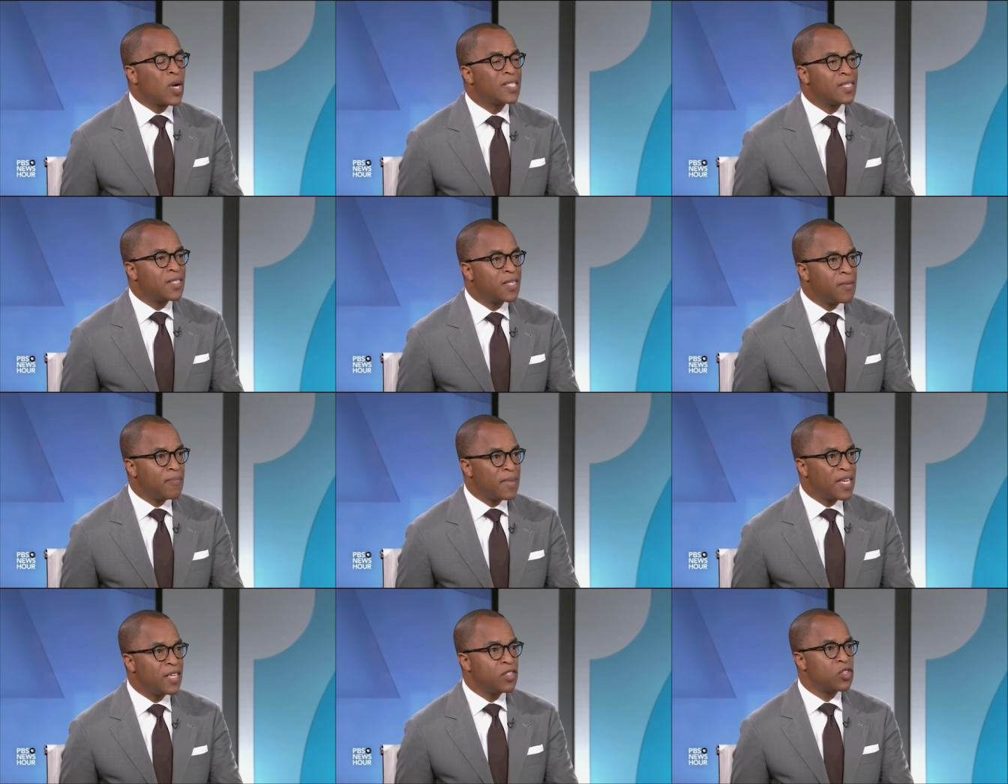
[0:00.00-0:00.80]
What does
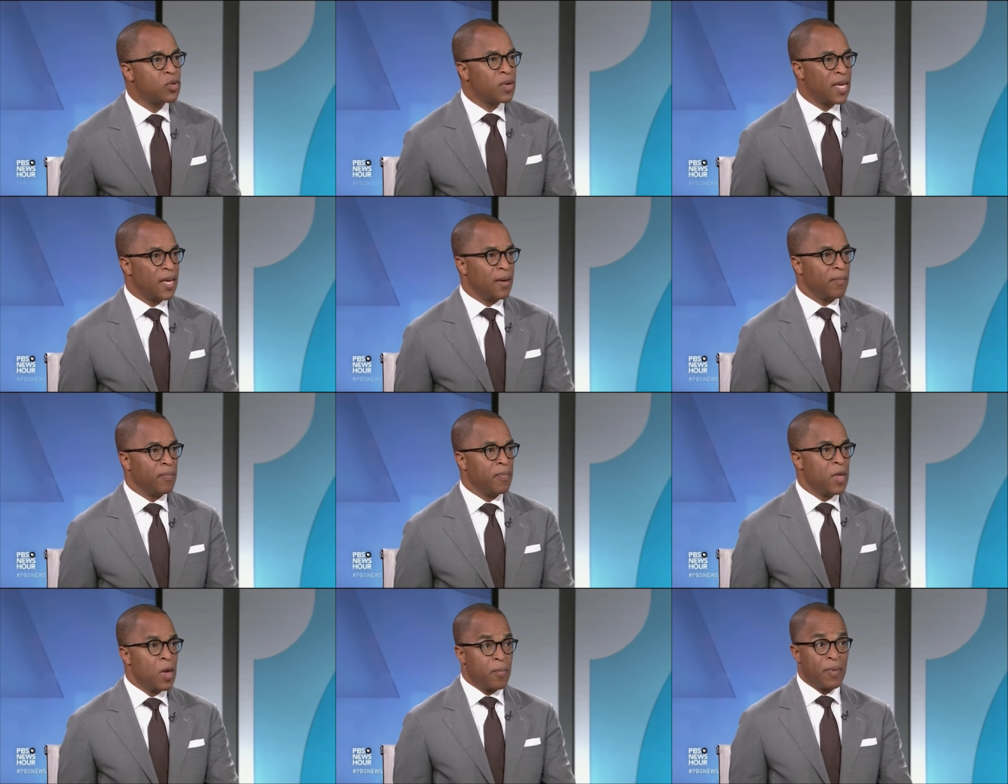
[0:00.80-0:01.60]
it mean to
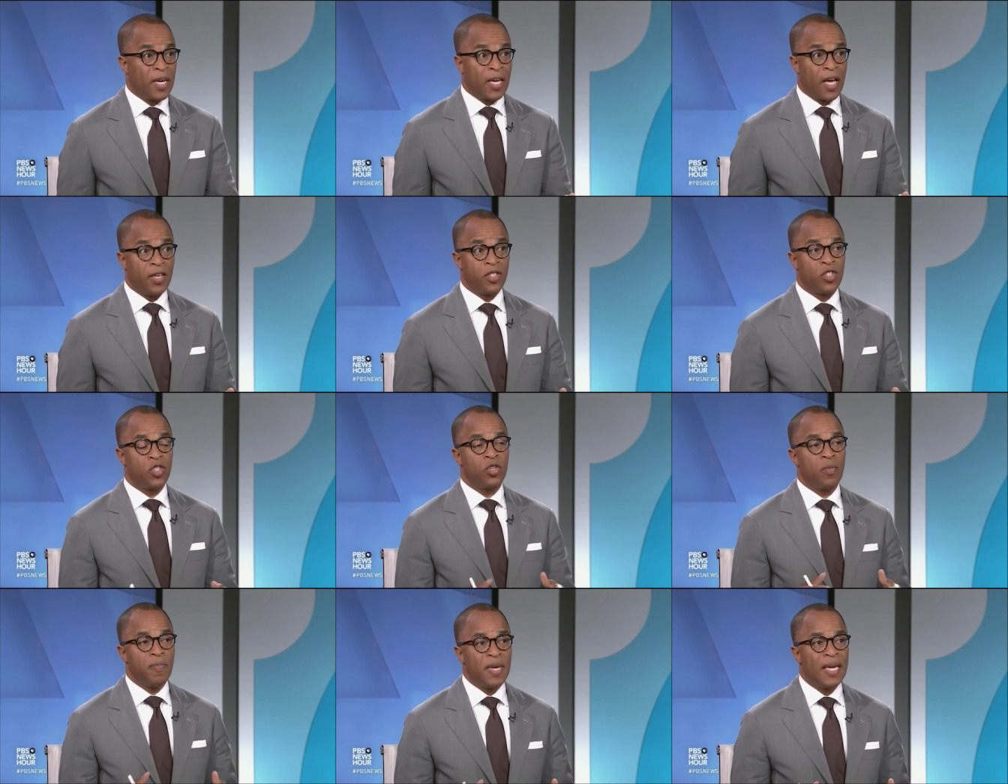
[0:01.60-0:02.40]
him?
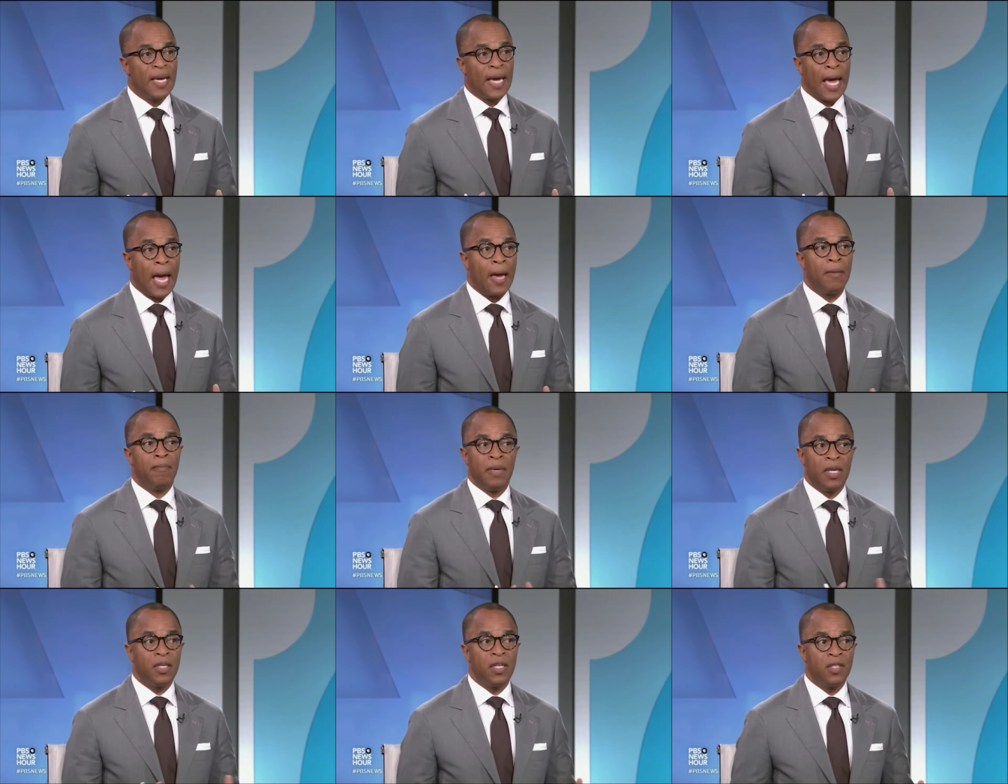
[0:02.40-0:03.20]
Because to me
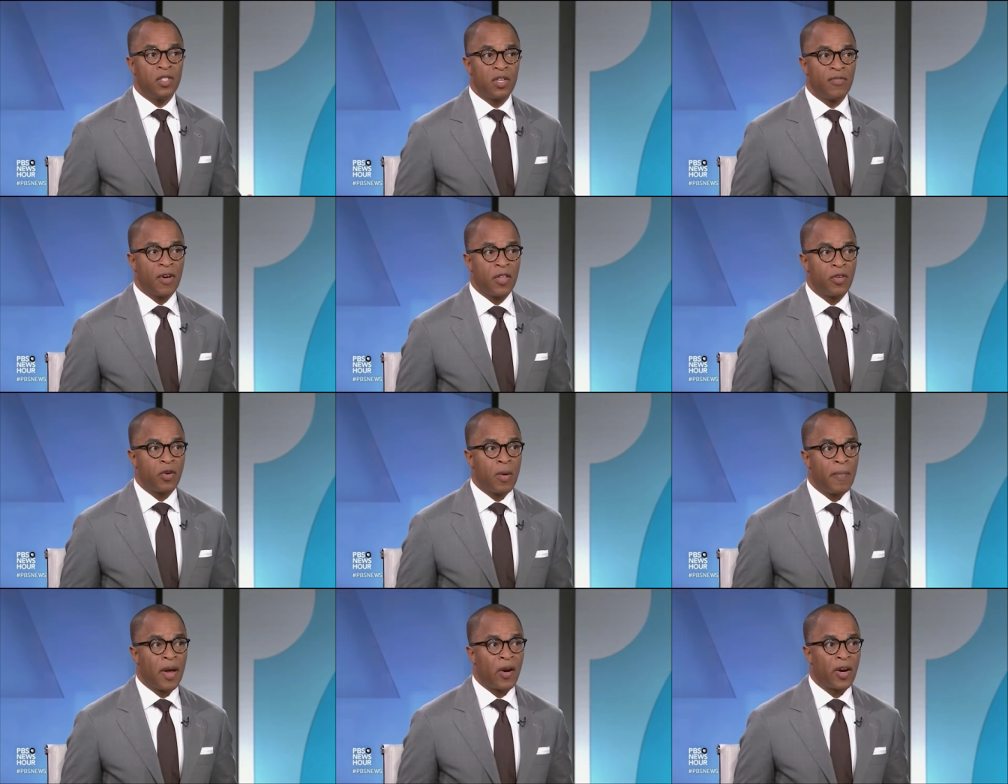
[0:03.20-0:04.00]
and millions of
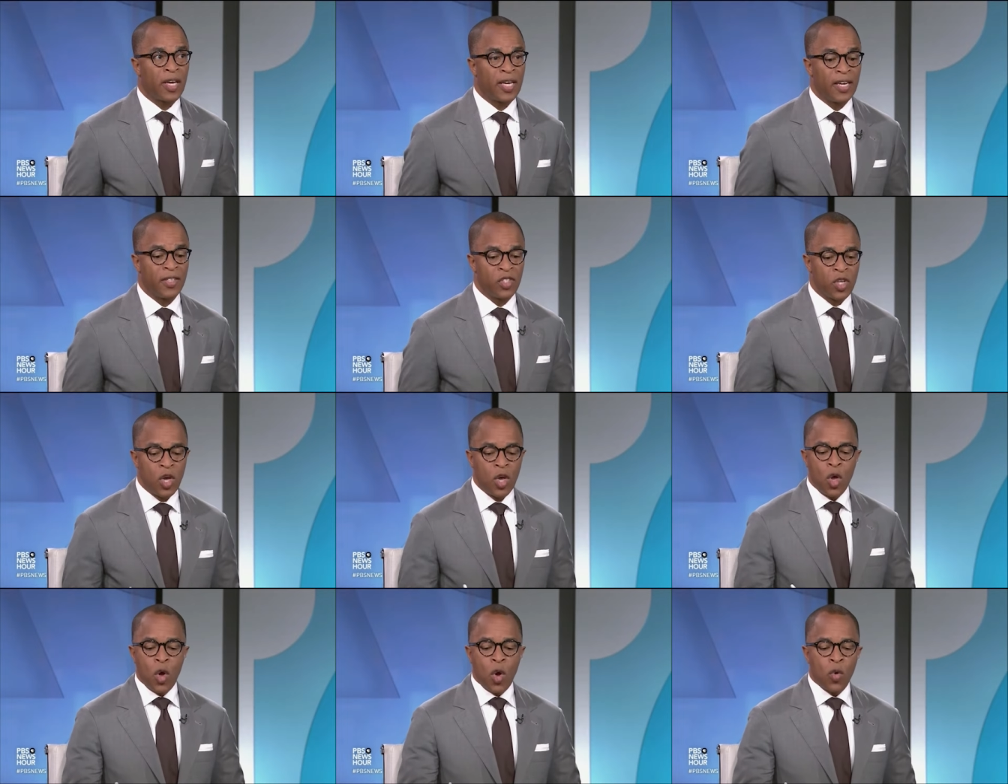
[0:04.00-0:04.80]
other Americans,